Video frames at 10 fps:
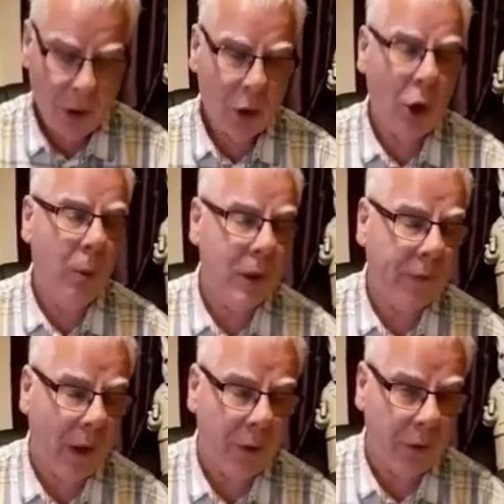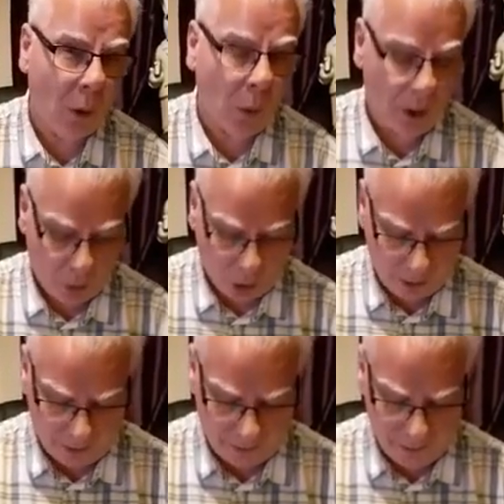who was found one
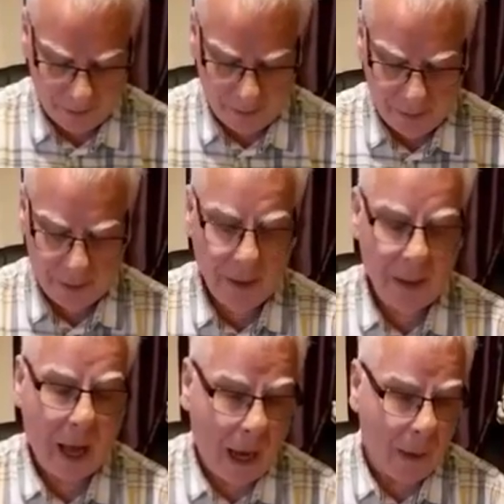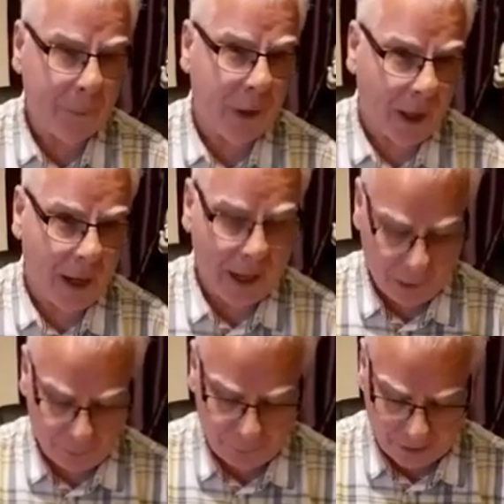morning after a night
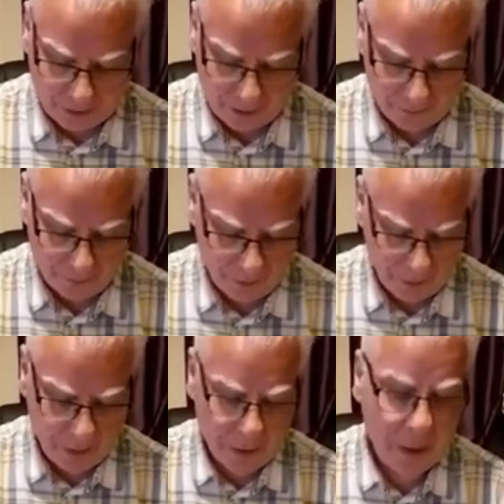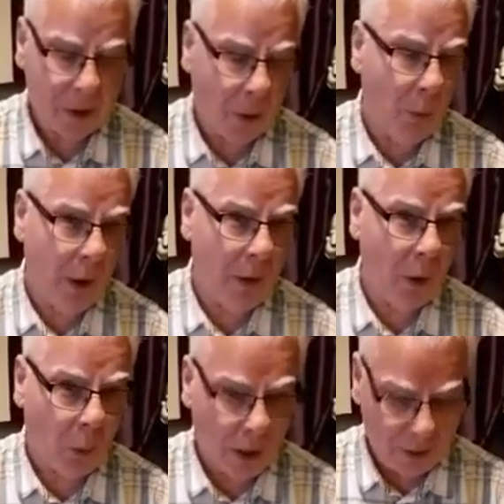of drinking, somewhat the
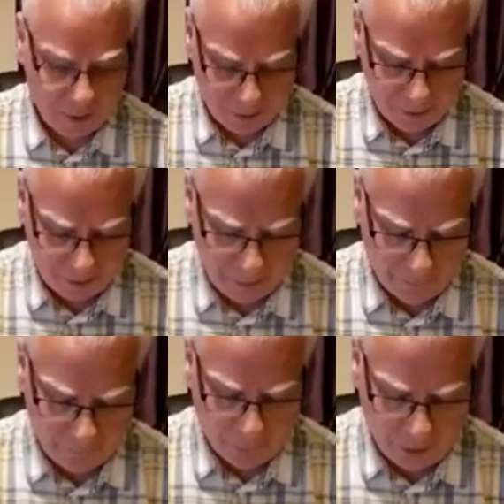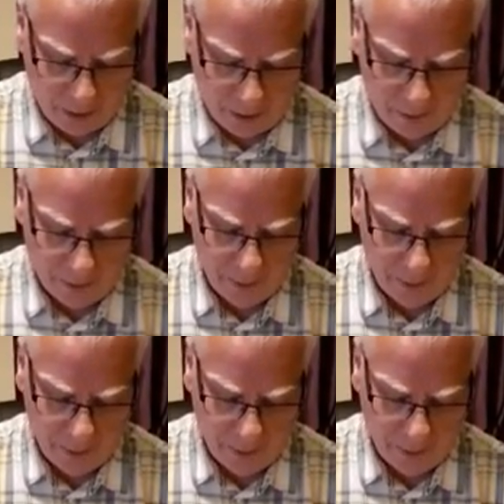worse for wear,